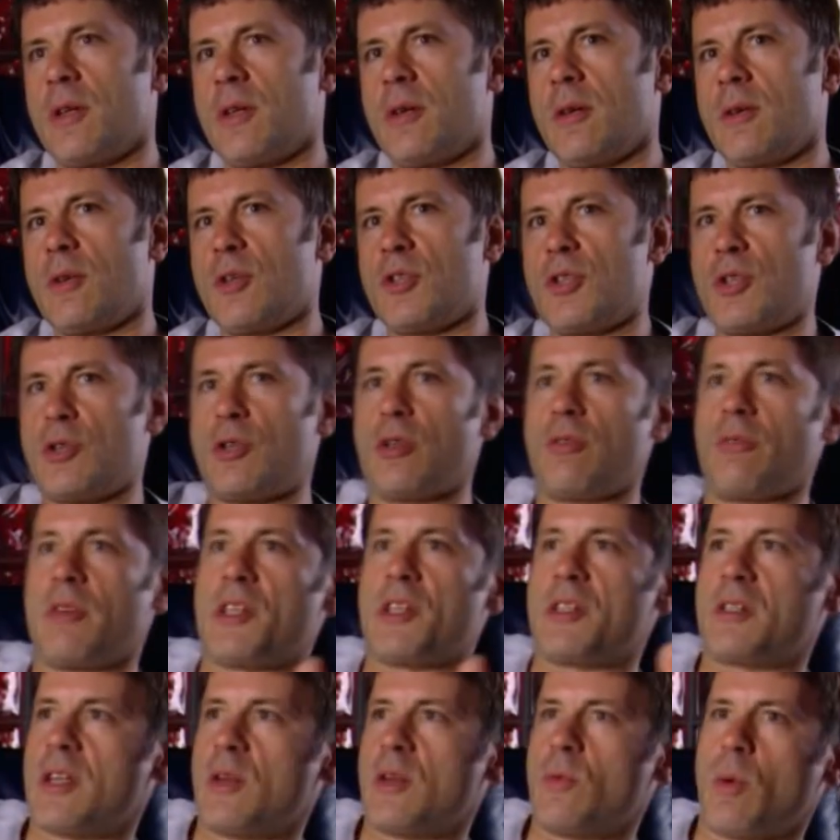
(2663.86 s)
because you couldn't really
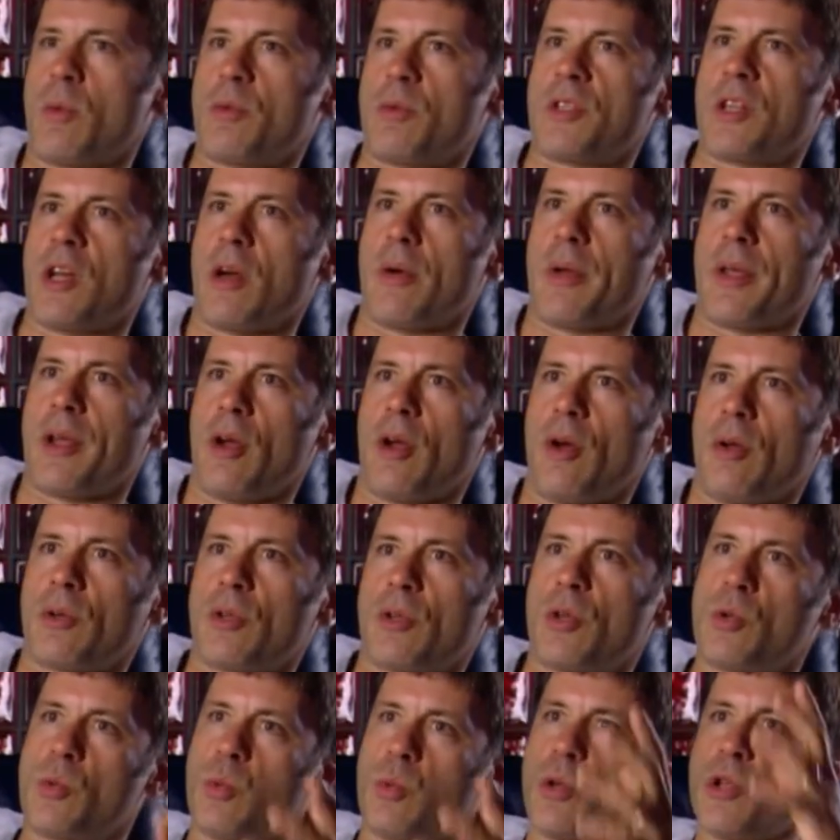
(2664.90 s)
see what was going on,
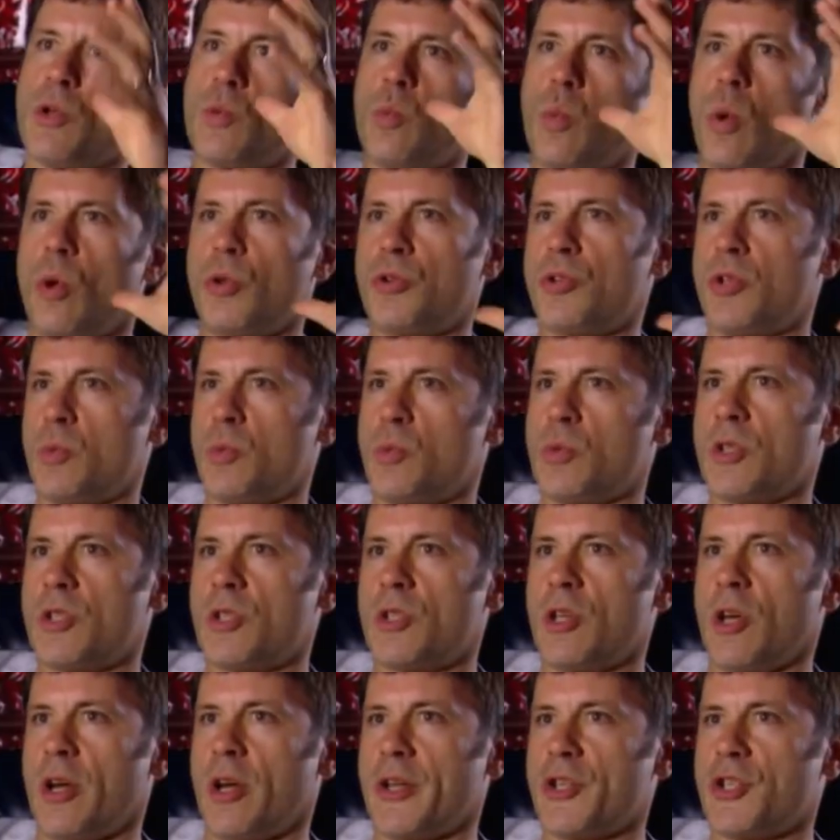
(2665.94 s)
because what you wanted was a
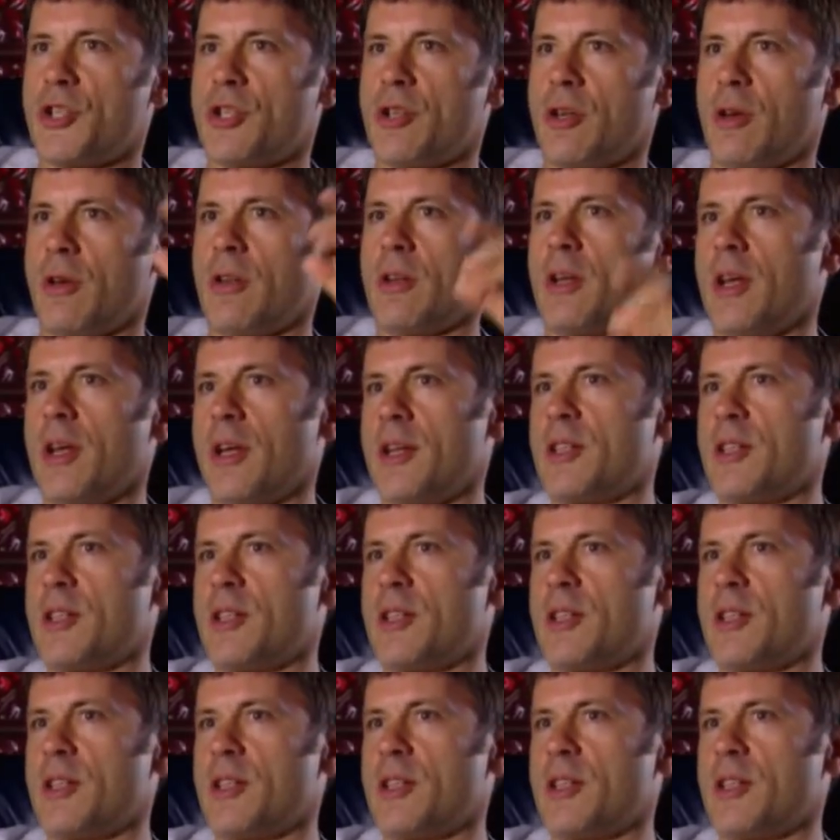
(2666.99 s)
tight shot.